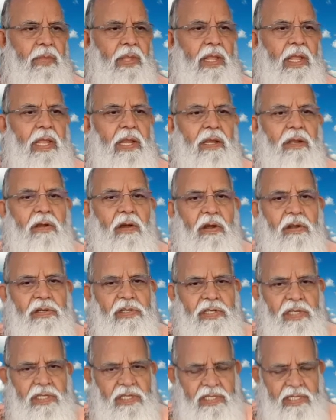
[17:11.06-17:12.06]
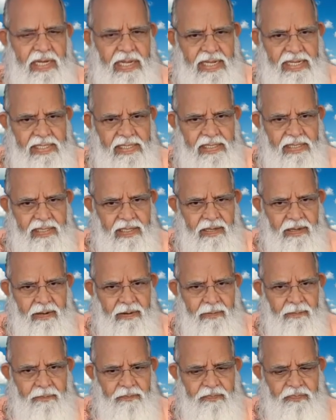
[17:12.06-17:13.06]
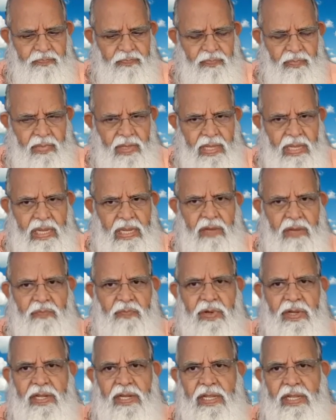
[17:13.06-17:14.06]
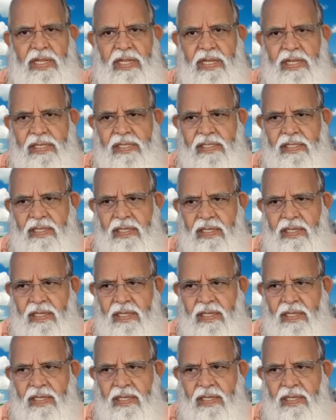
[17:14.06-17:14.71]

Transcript: in consciousness if it is